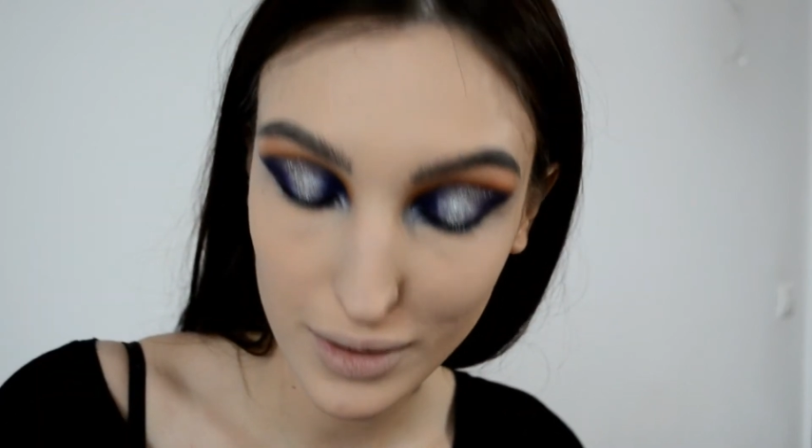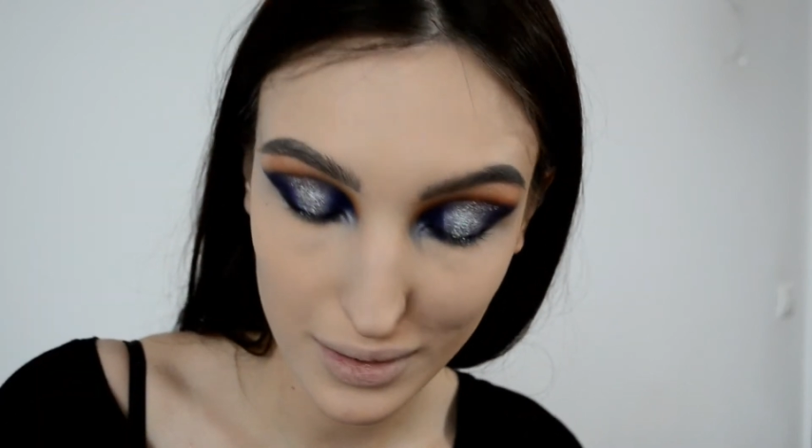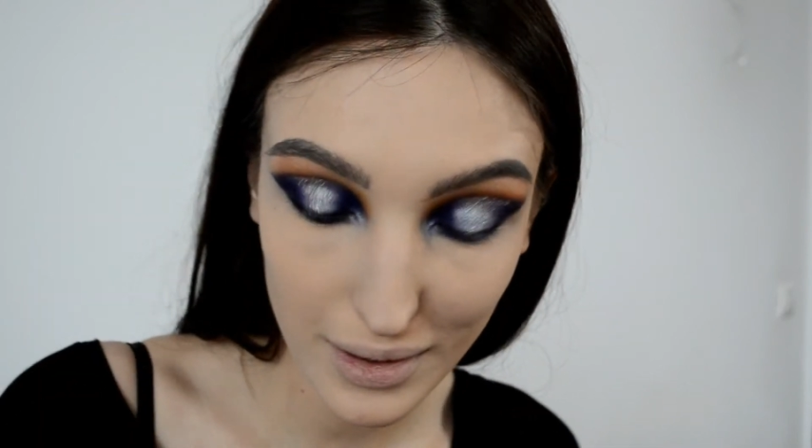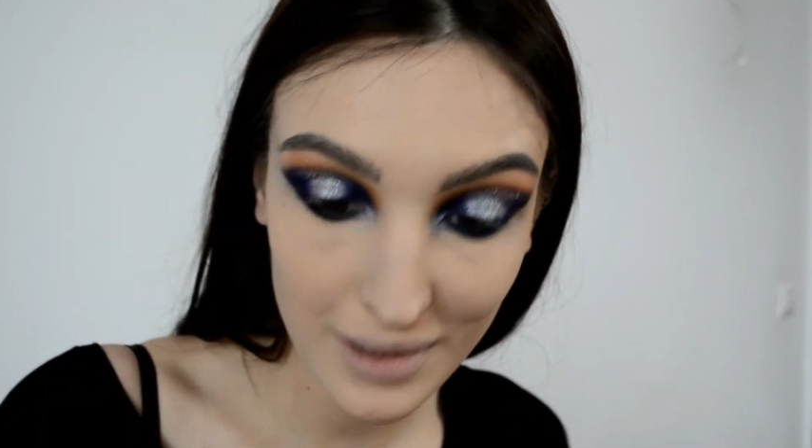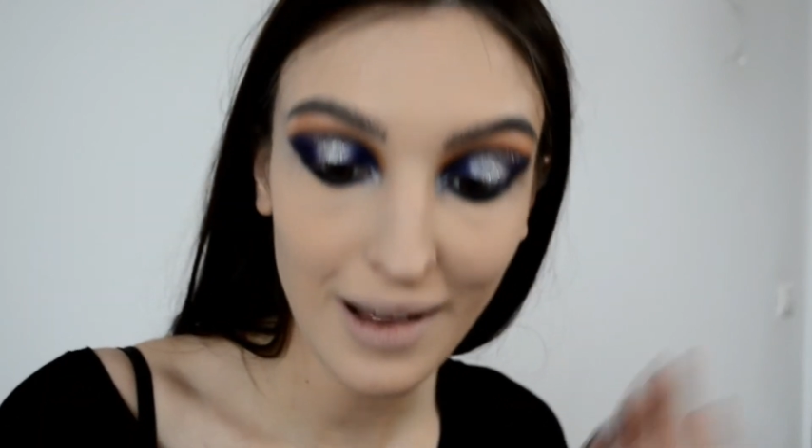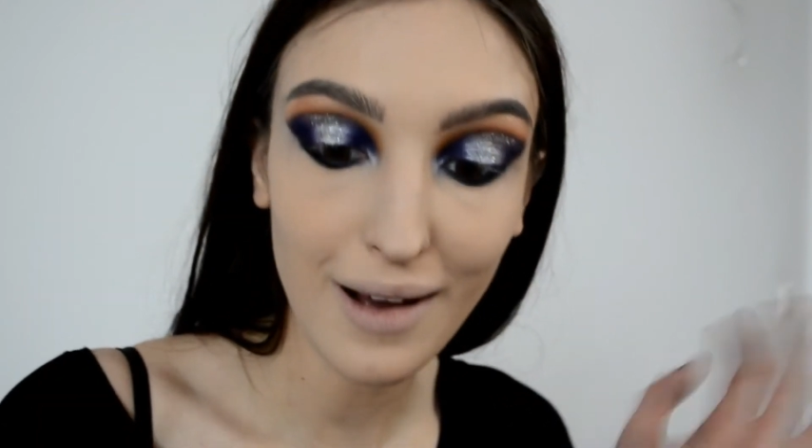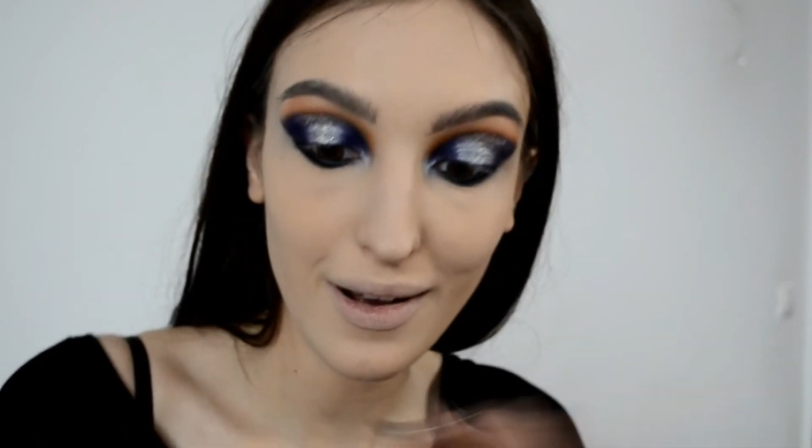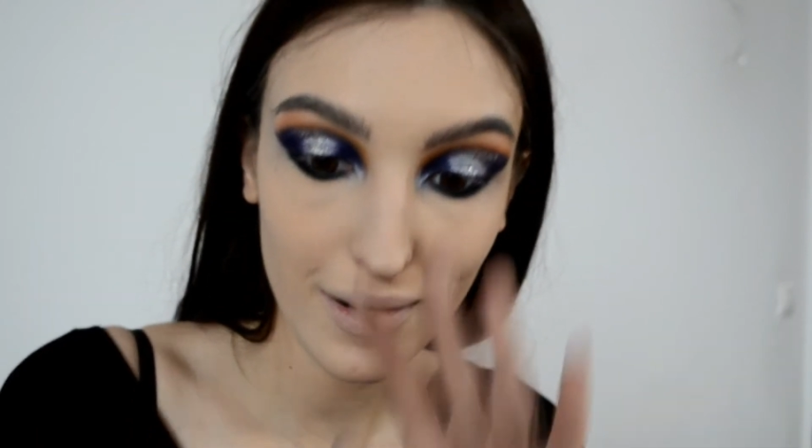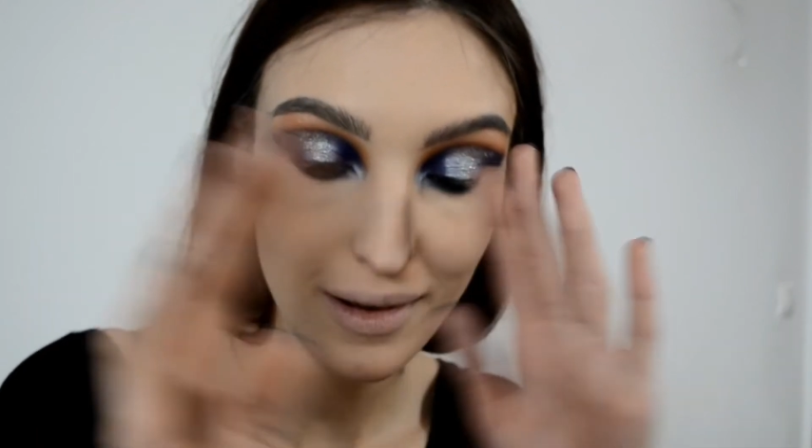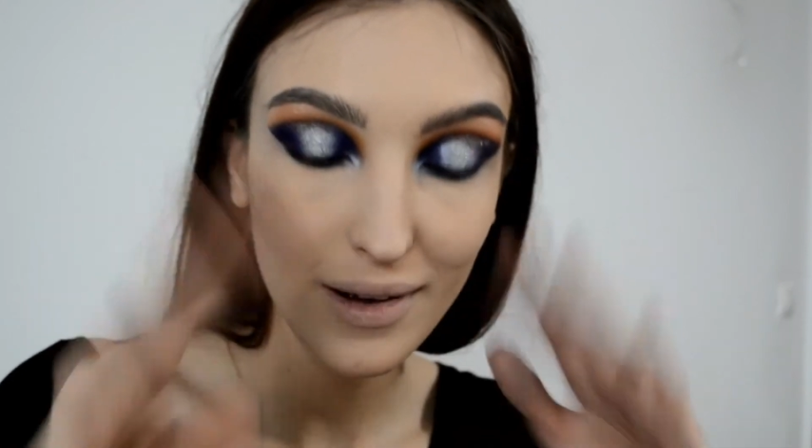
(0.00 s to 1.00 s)
clean
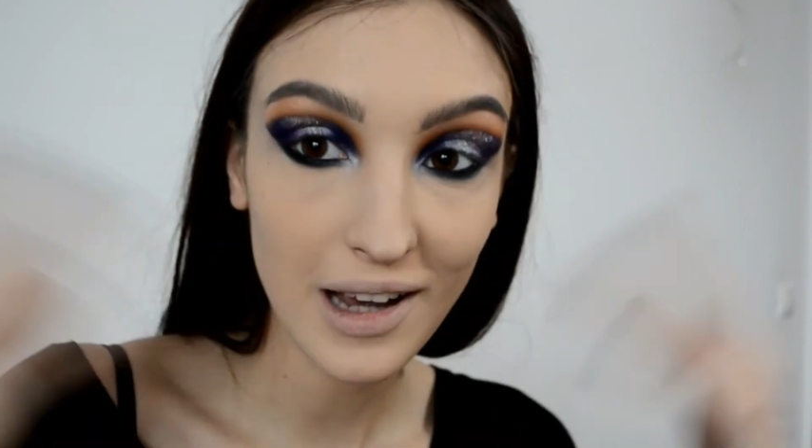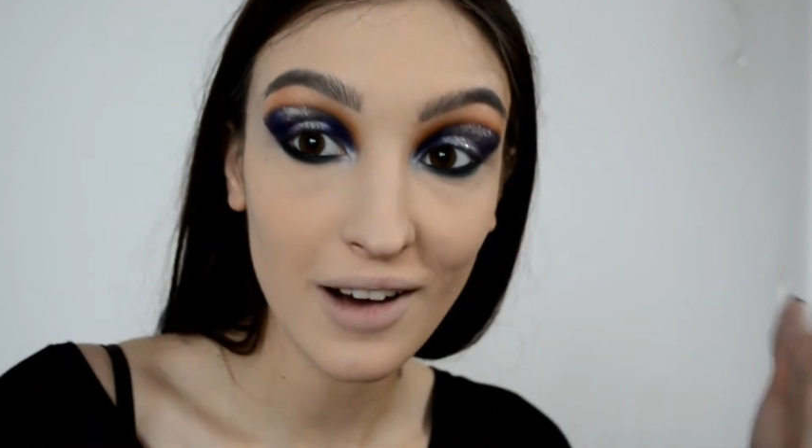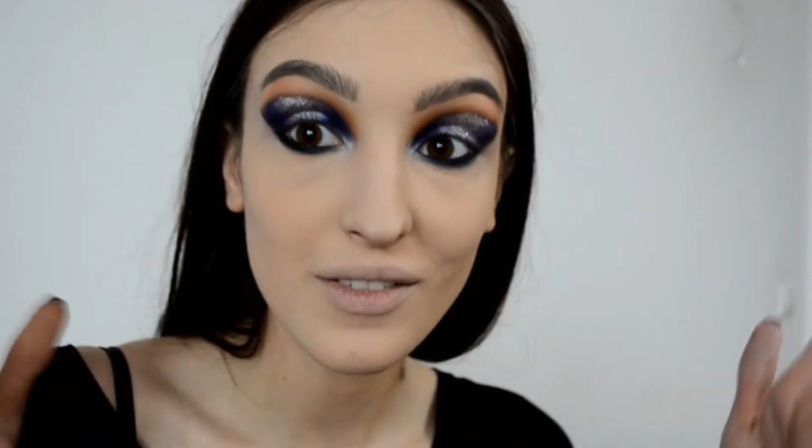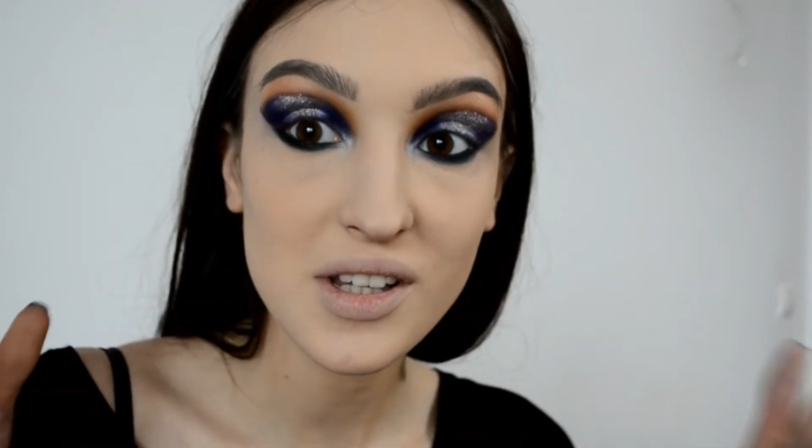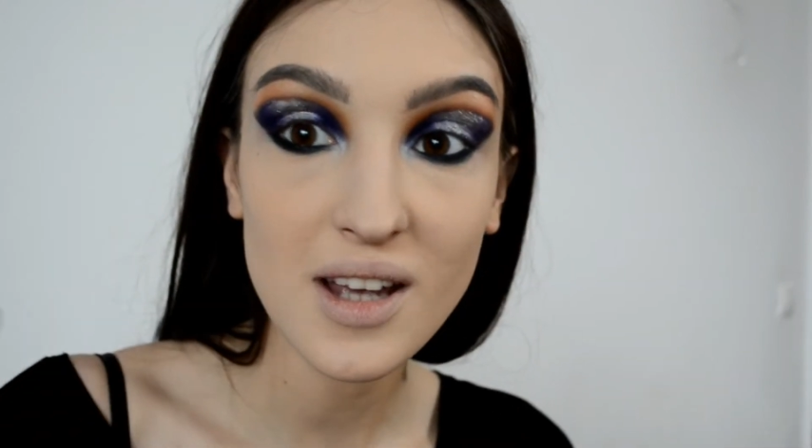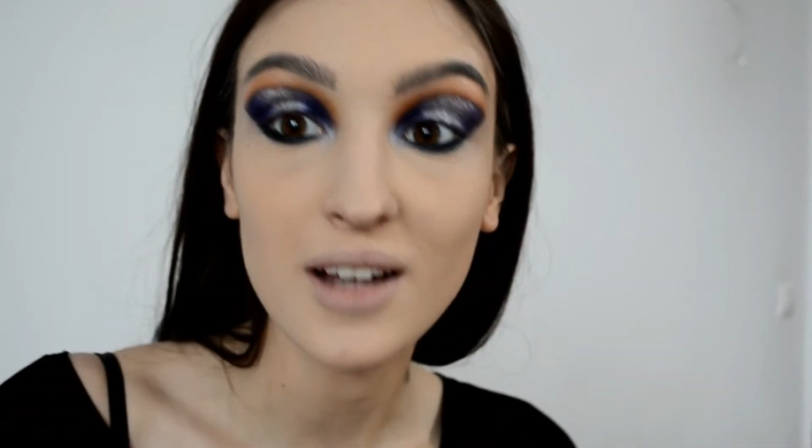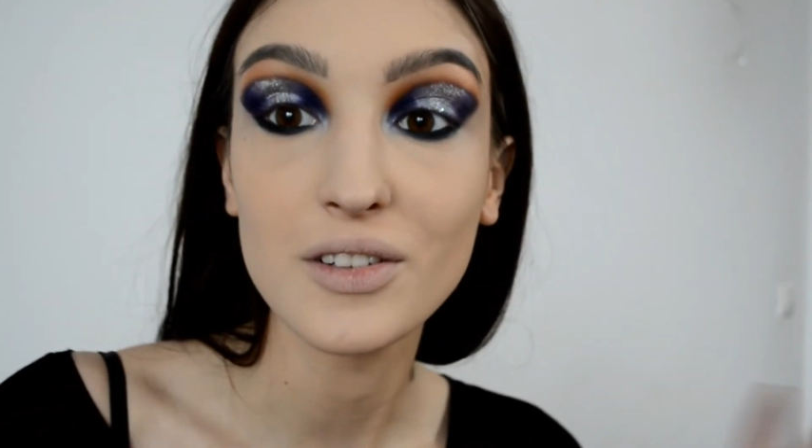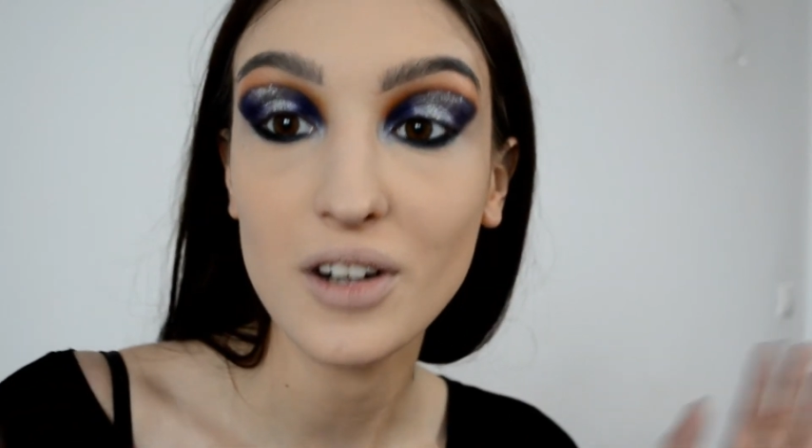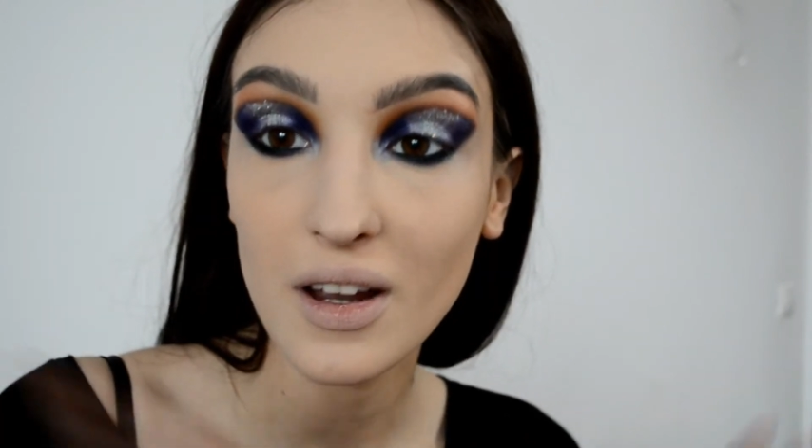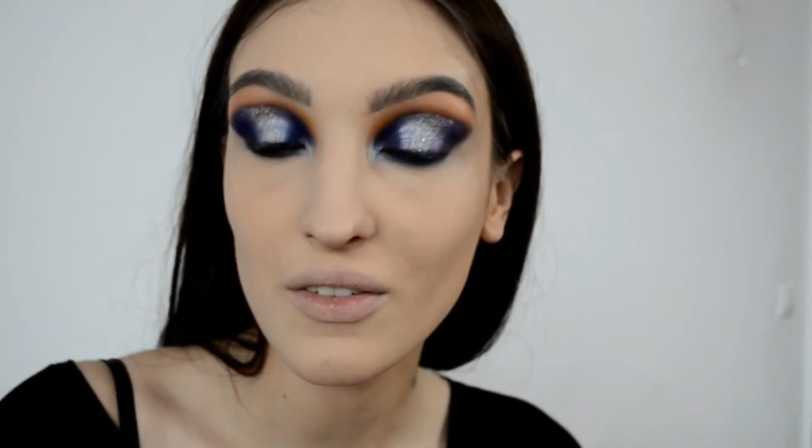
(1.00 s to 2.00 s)
canvas
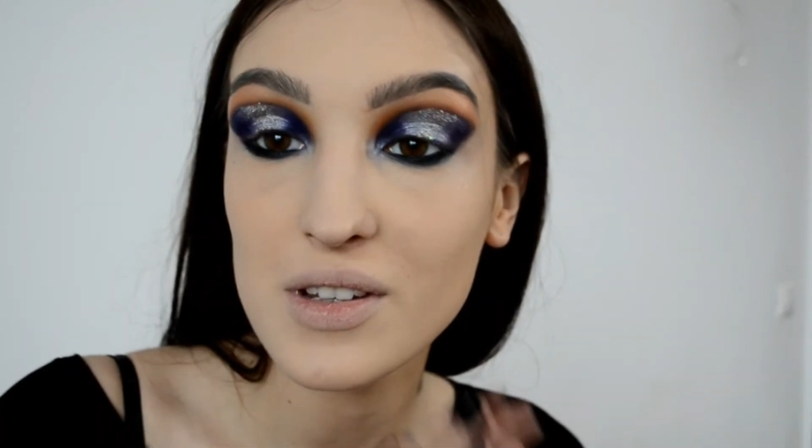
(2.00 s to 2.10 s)
underneath.